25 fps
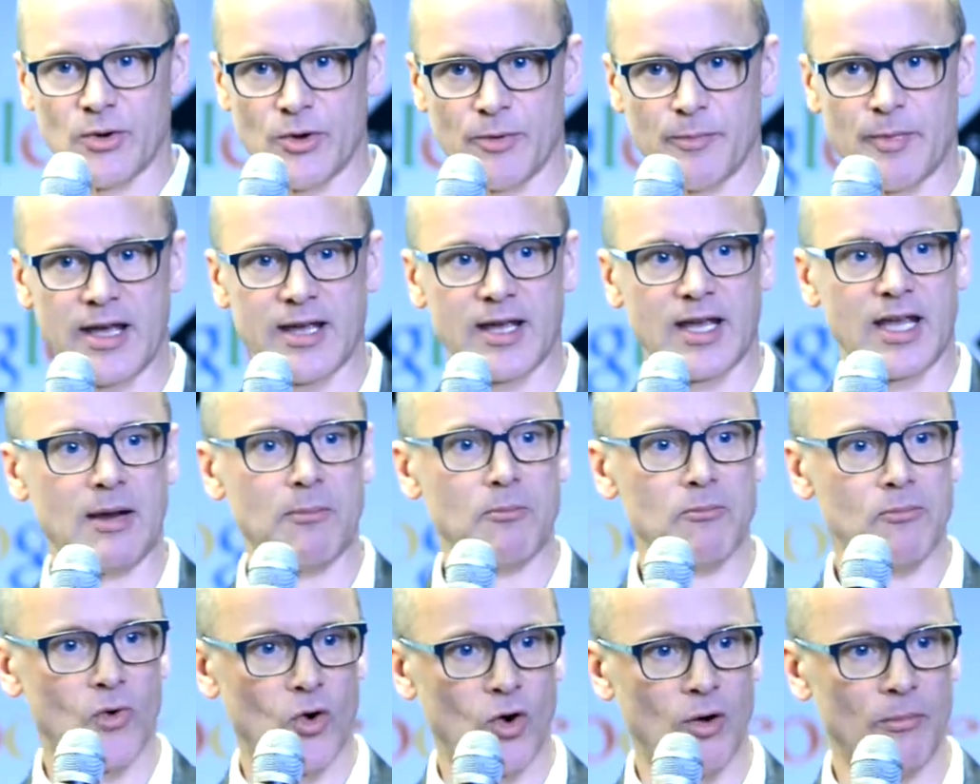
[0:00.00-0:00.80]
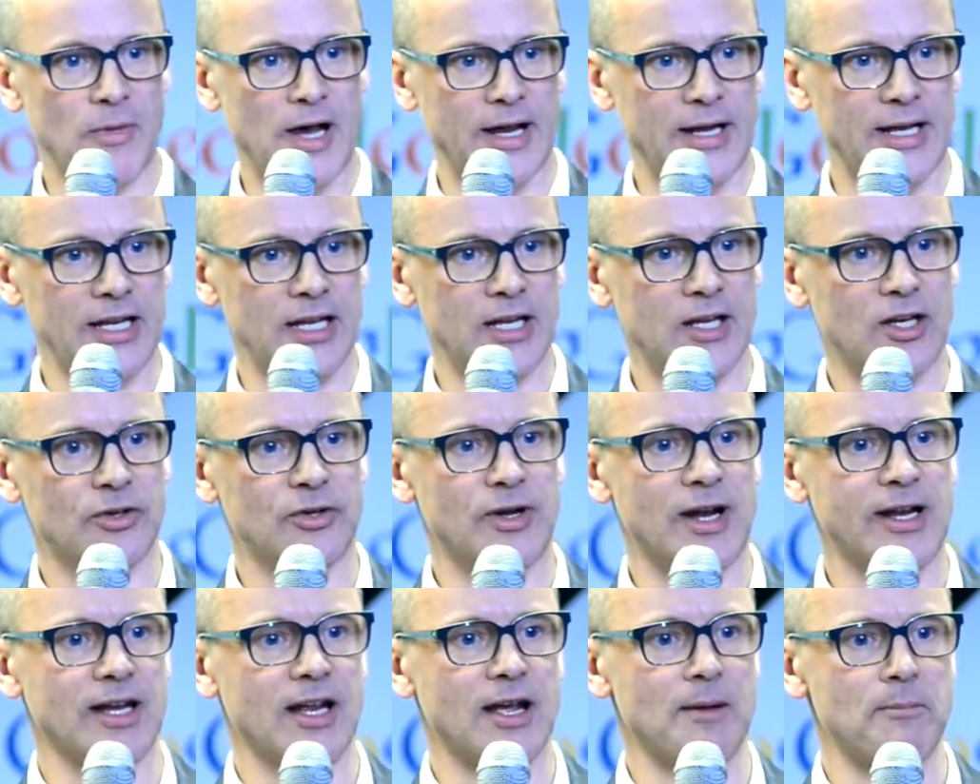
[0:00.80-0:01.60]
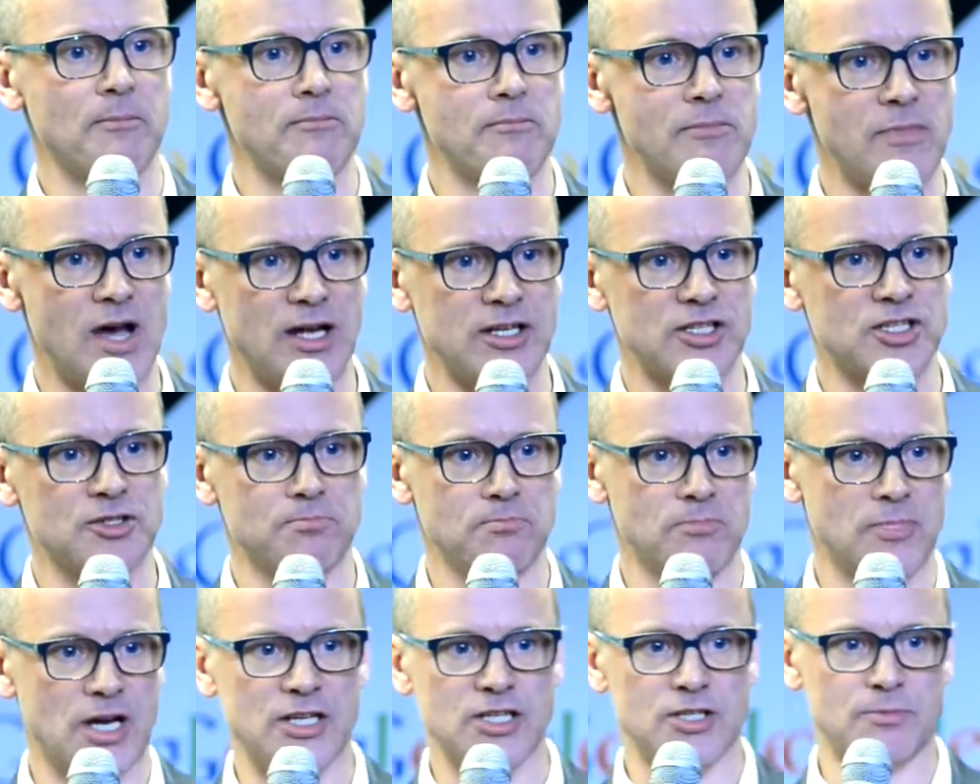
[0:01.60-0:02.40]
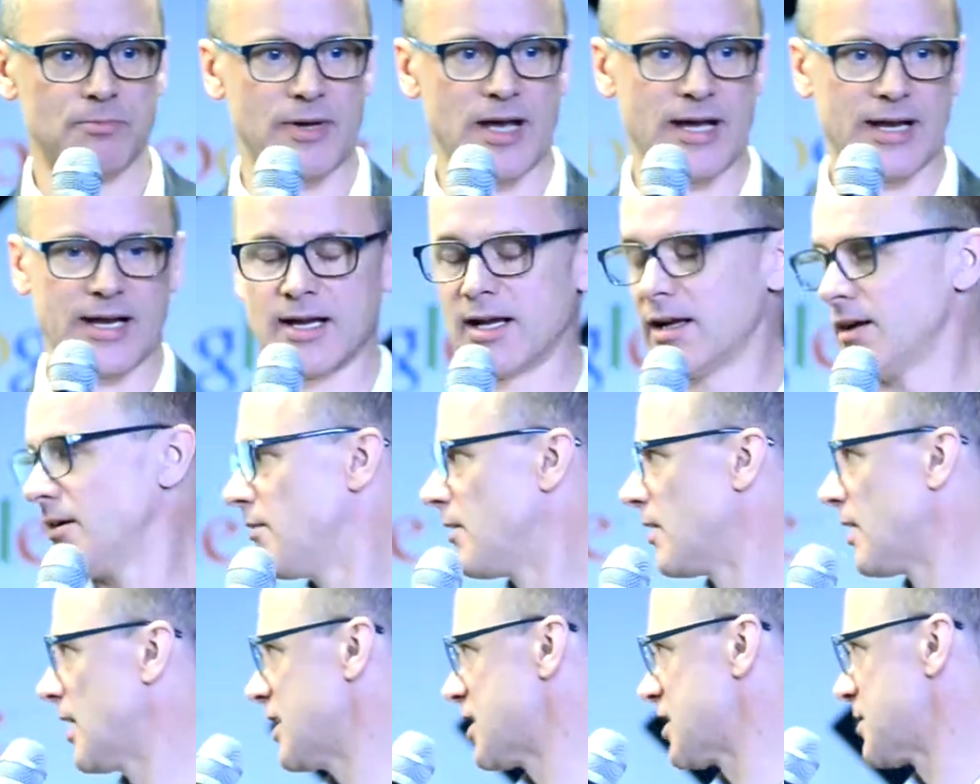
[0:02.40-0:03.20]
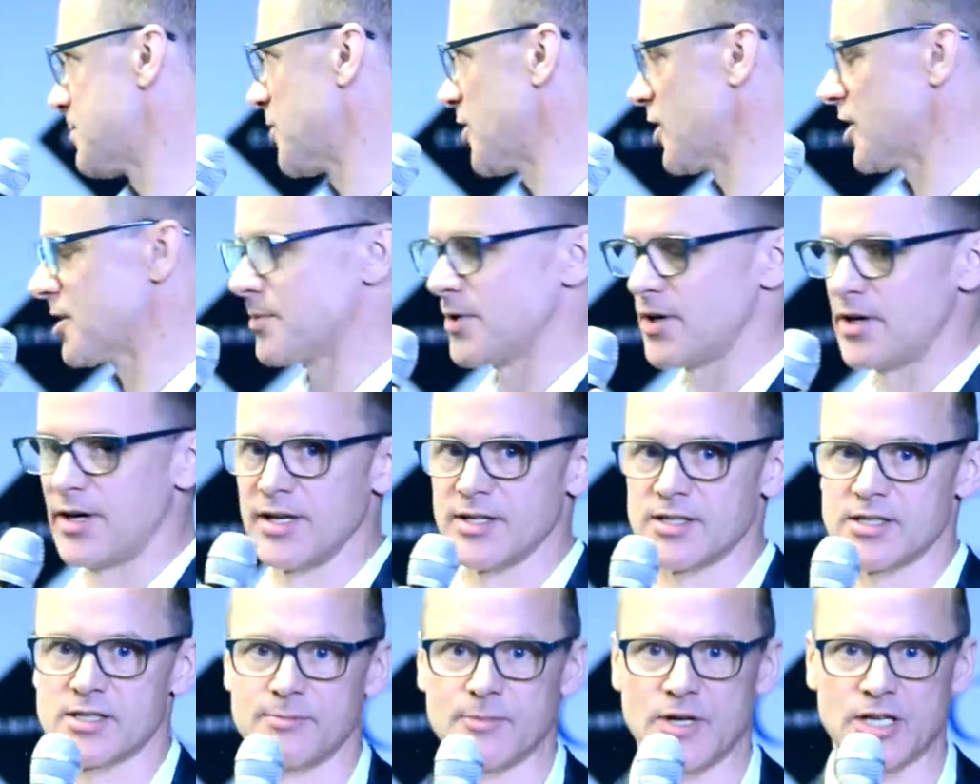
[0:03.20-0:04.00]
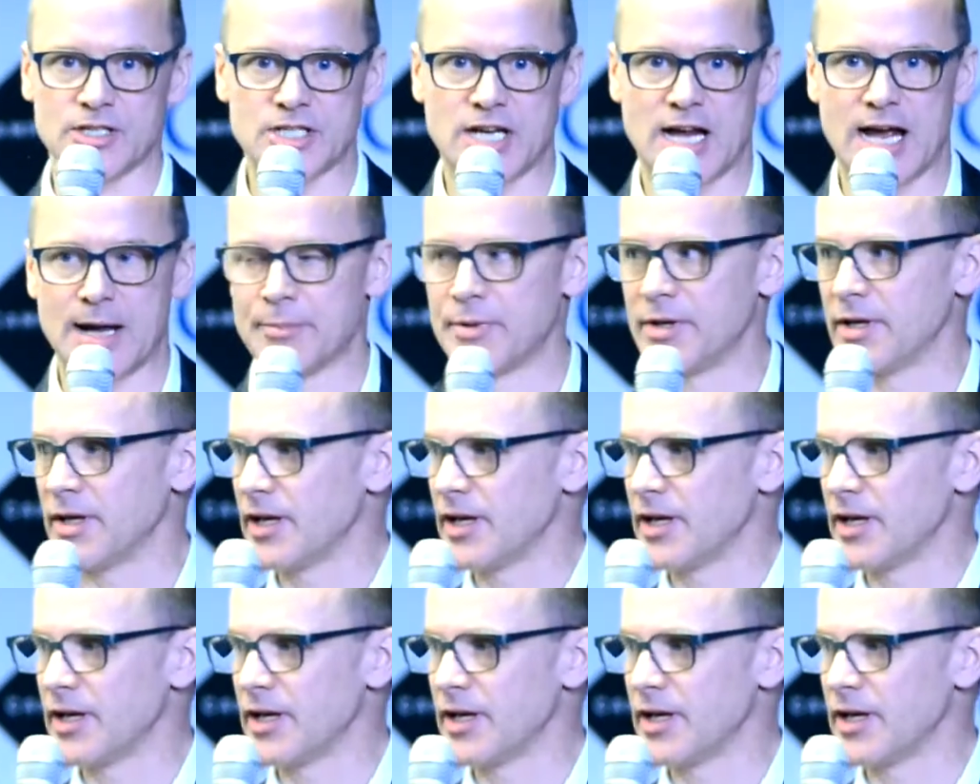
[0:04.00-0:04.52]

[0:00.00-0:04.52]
We were making more money, creating a much, much better customer experience, a much happy